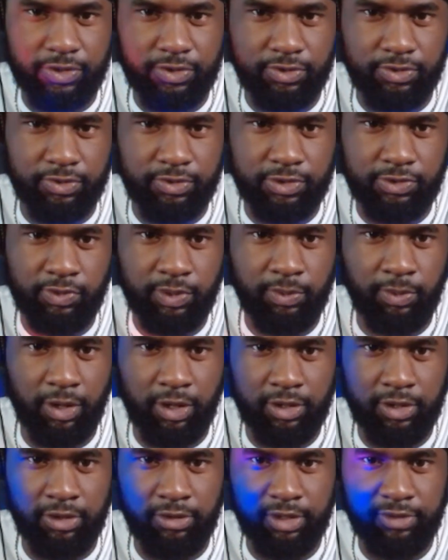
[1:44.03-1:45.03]

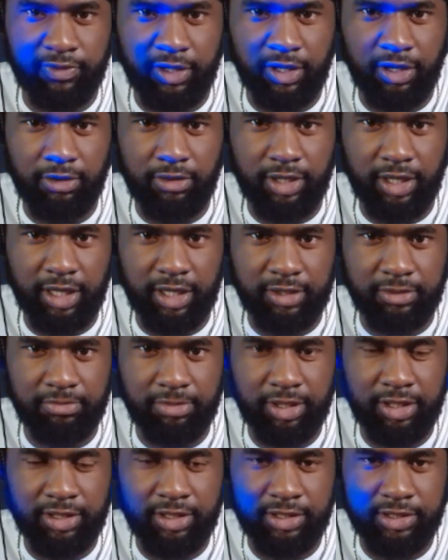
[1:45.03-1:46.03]
Sweetwater don't even go together,
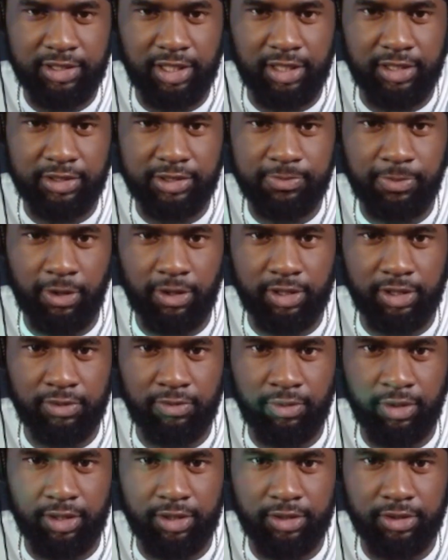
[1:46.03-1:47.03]
bro. It's like sparkling
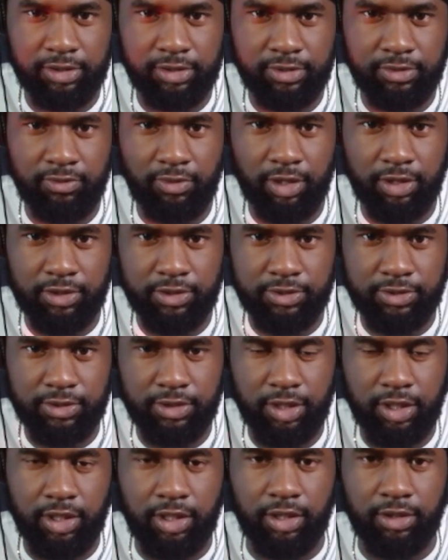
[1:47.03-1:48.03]
water. Waters.
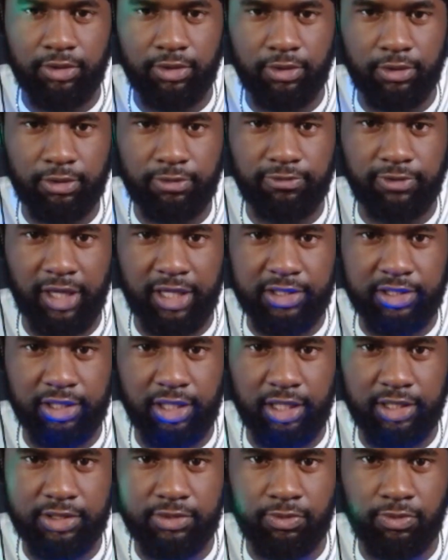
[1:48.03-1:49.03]
Oh Lord, flashing
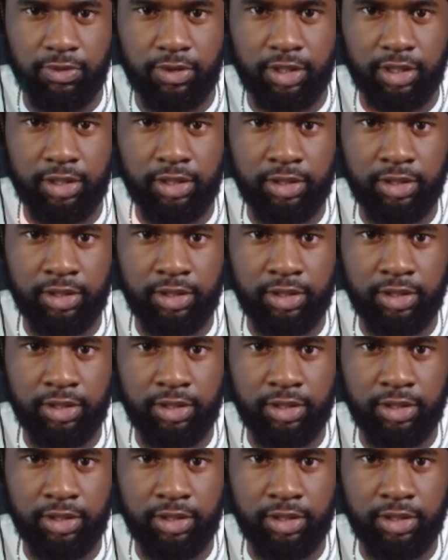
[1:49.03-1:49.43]
lights warning.